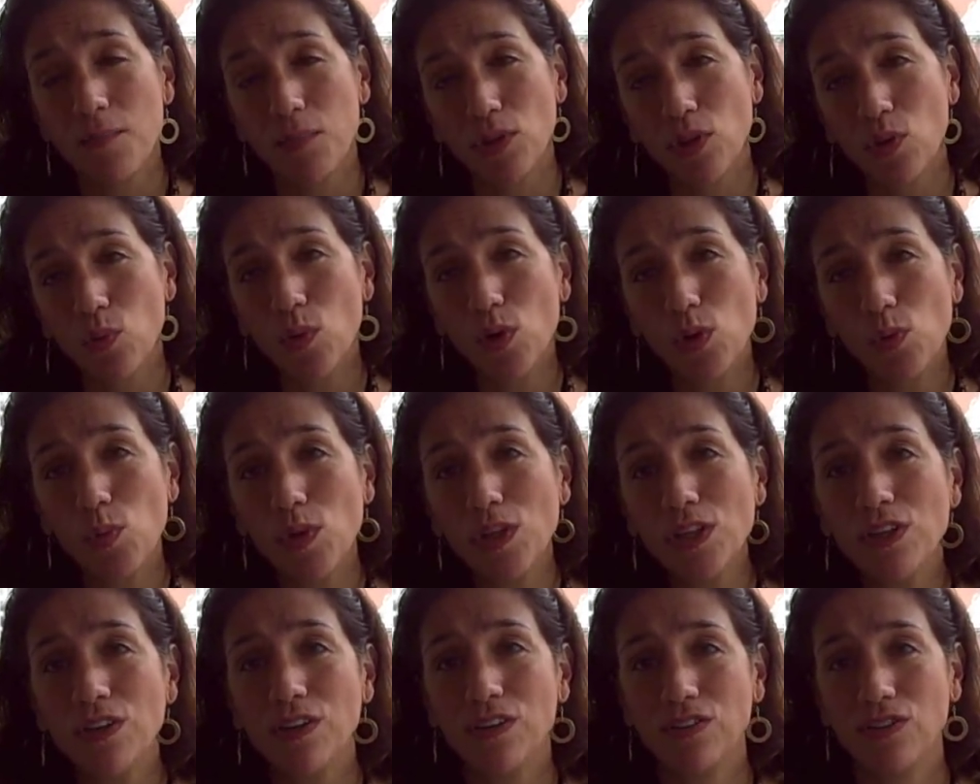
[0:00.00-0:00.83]
But the World
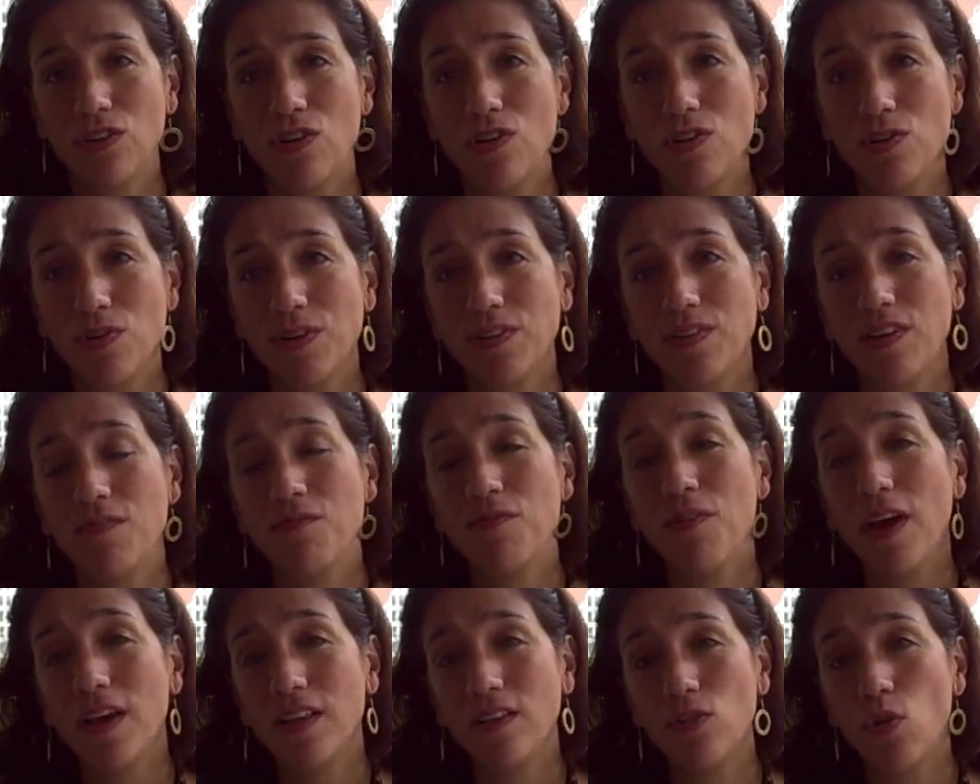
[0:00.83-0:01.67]
Wilderness Congress
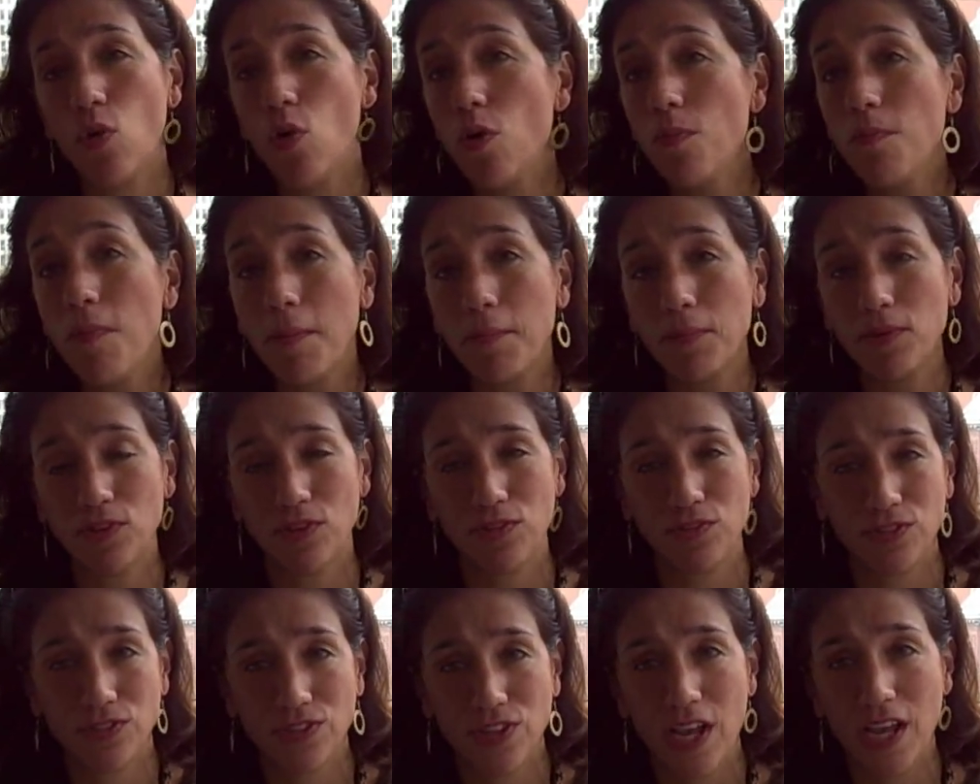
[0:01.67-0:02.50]
invites all
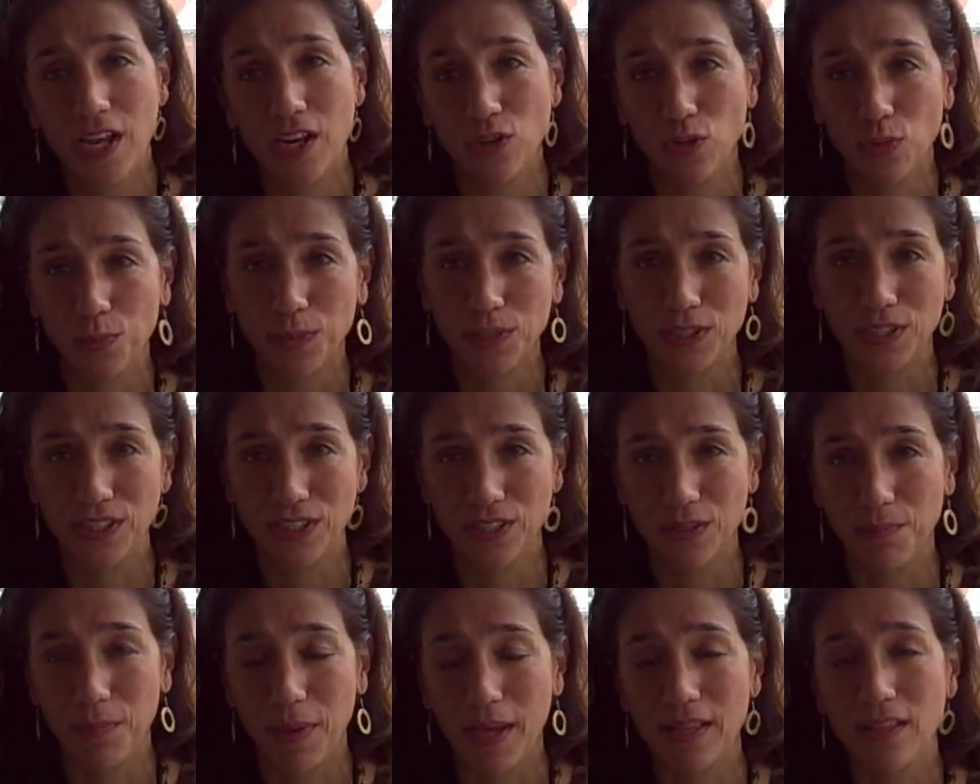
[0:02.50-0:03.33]
members of society to
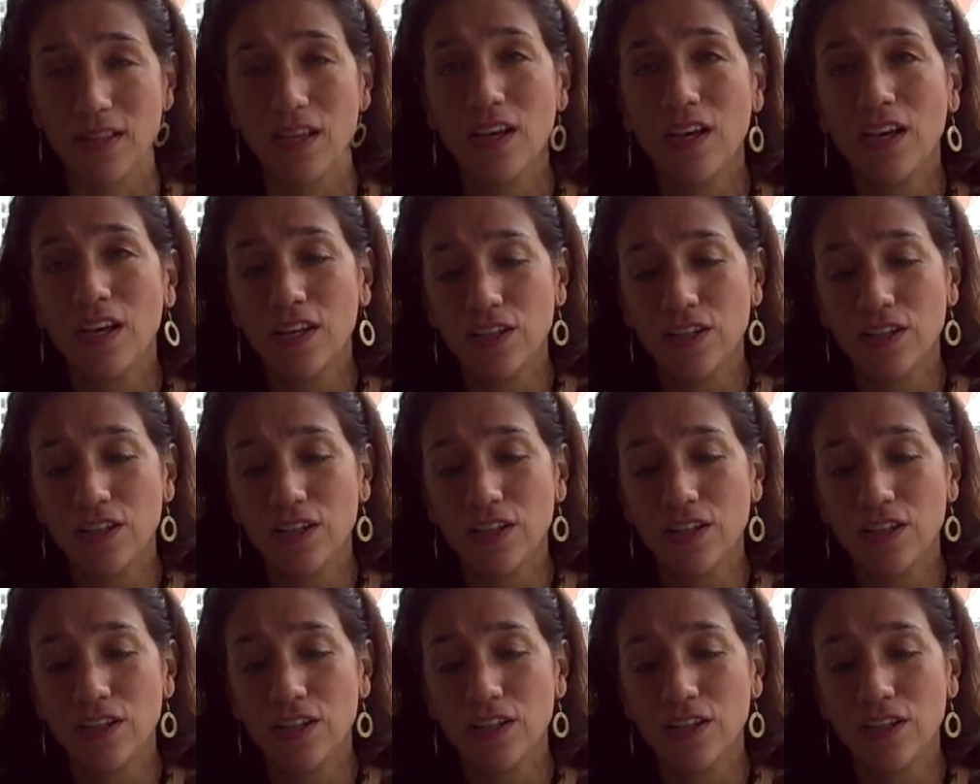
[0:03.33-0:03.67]
participate.